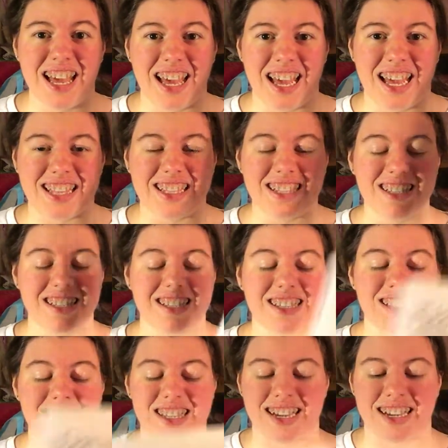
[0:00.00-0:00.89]
And this is
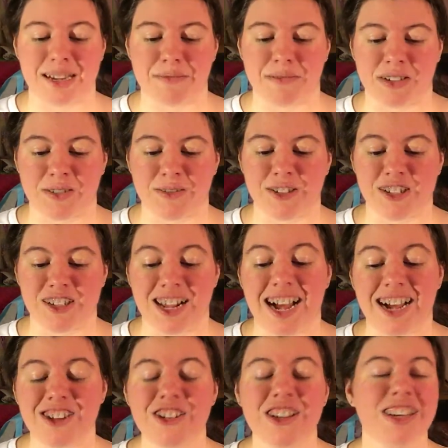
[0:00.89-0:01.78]
the second book, which is
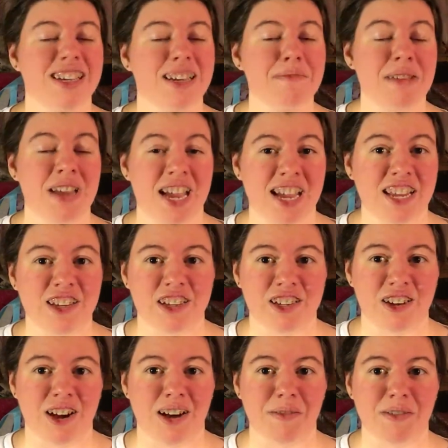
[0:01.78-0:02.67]
actually a
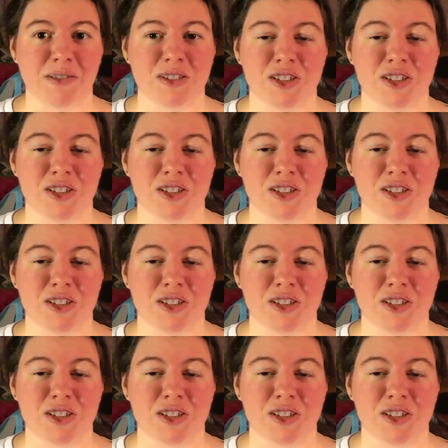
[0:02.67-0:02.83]
companion novel,